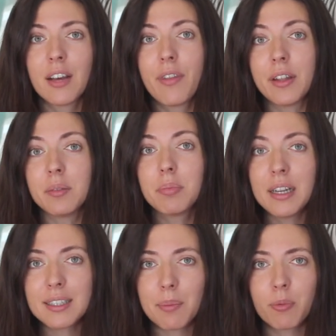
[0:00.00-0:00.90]
then
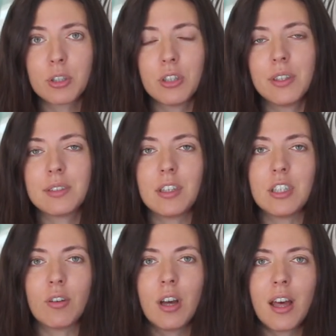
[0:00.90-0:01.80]
please keep watching this
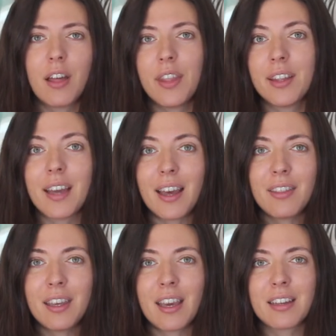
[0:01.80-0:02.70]
video and then at
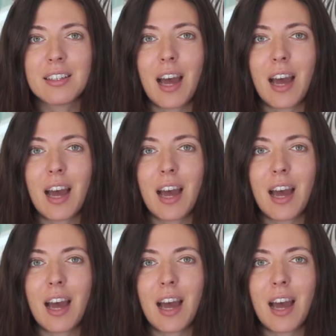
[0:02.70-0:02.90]
the end